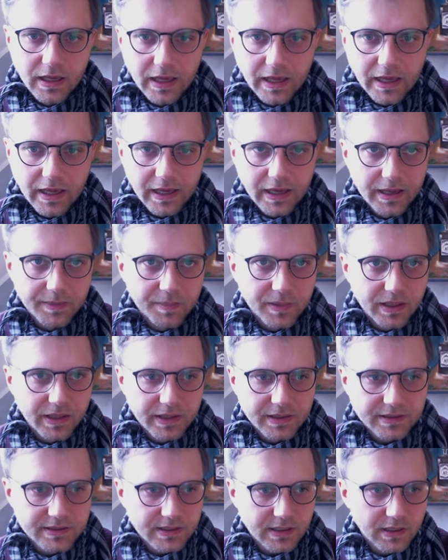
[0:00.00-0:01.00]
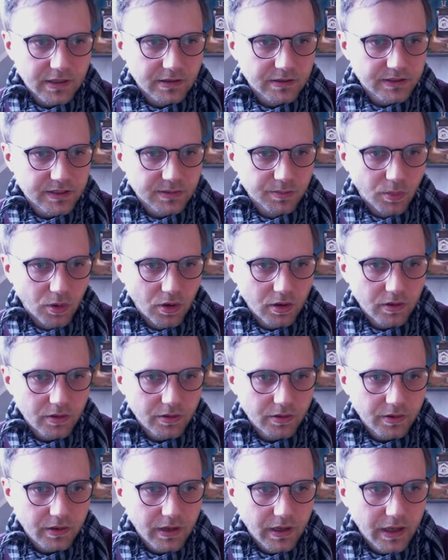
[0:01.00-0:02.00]
um, is
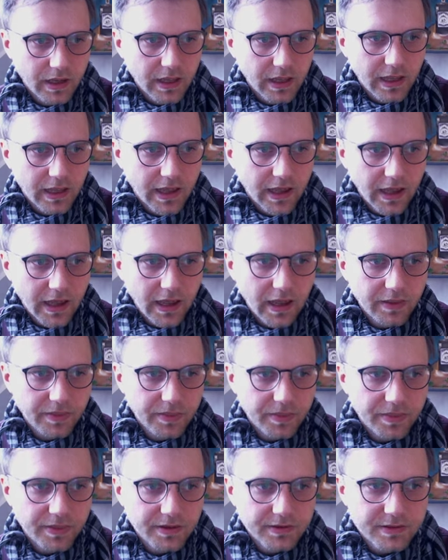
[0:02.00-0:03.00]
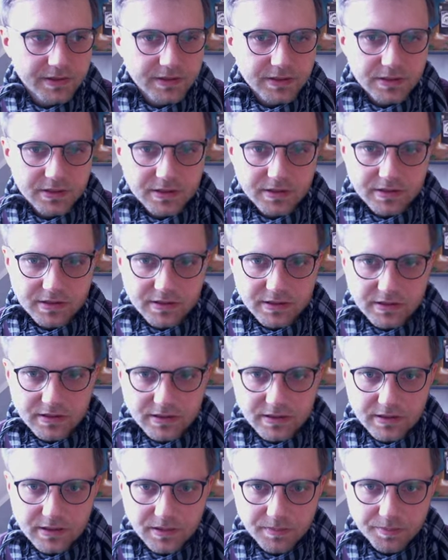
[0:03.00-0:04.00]
smaller. And this
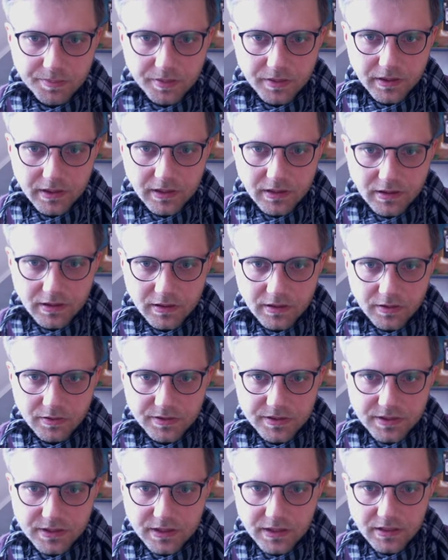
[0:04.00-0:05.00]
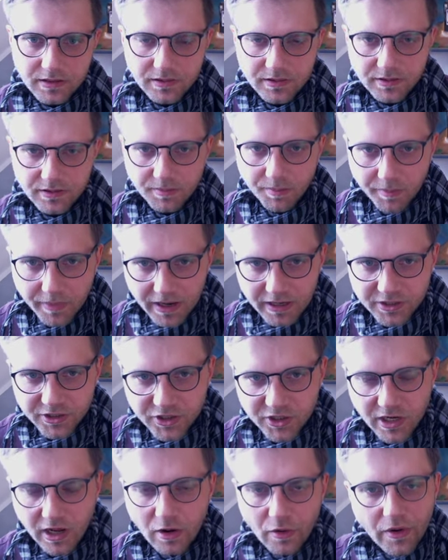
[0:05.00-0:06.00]
simply, you see, the mesh
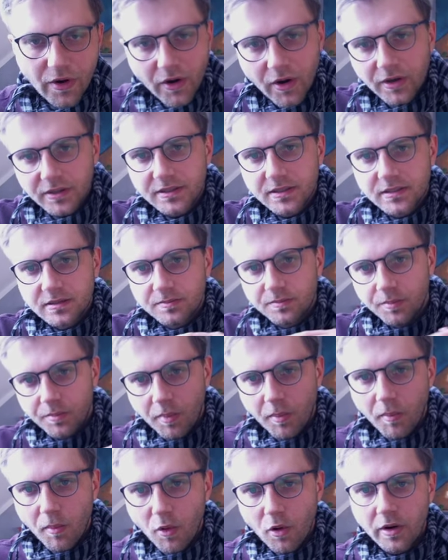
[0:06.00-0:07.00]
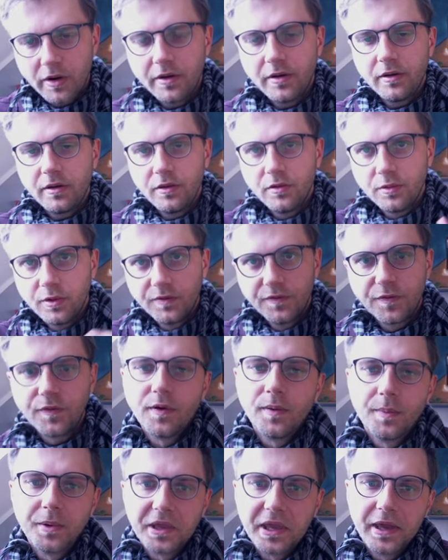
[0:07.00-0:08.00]
now got more
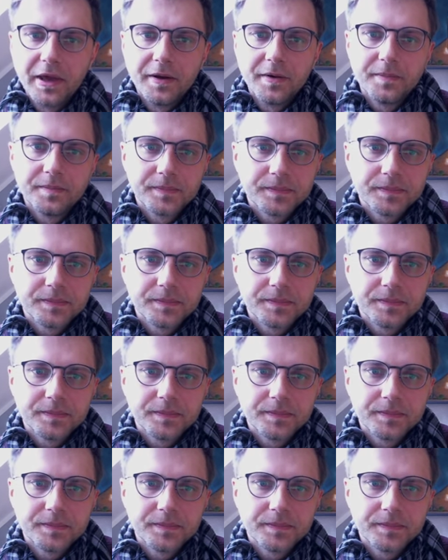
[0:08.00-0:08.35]
uniform again.